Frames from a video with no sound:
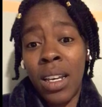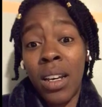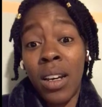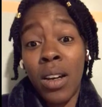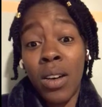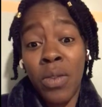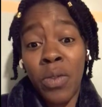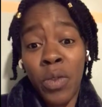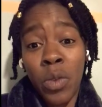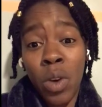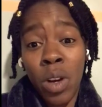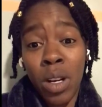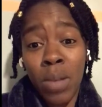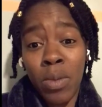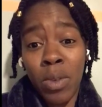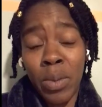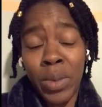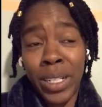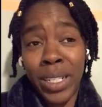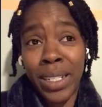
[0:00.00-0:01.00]

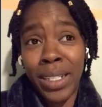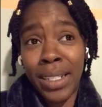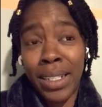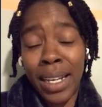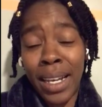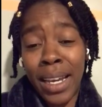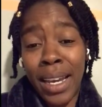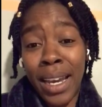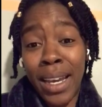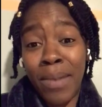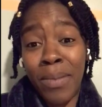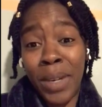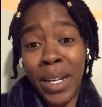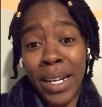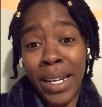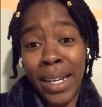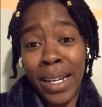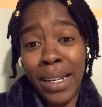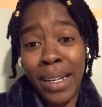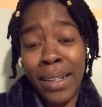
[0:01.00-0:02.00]
affordable because I had
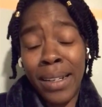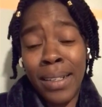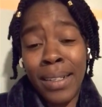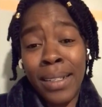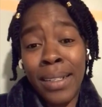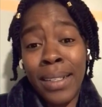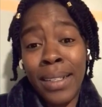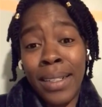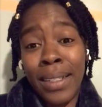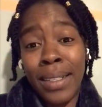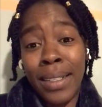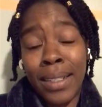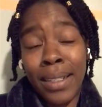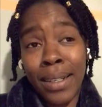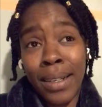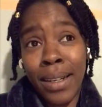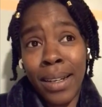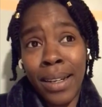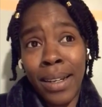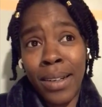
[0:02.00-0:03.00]
my
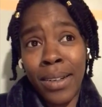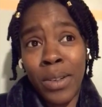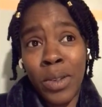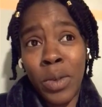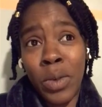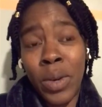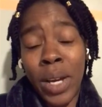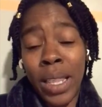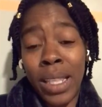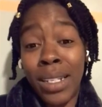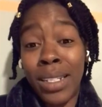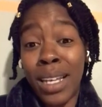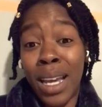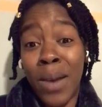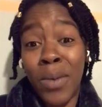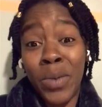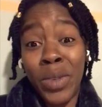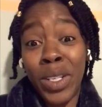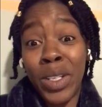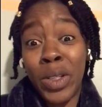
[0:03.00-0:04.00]
son, who at the
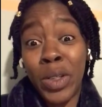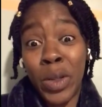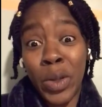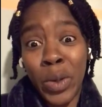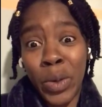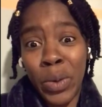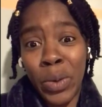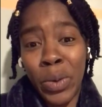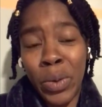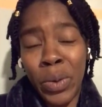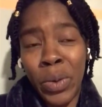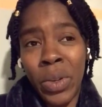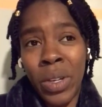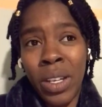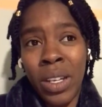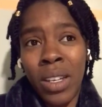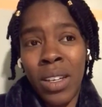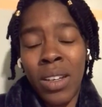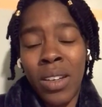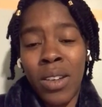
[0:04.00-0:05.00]
time was 2,
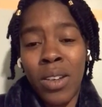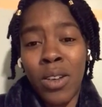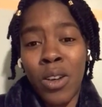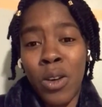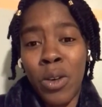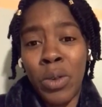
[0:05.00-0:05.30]
go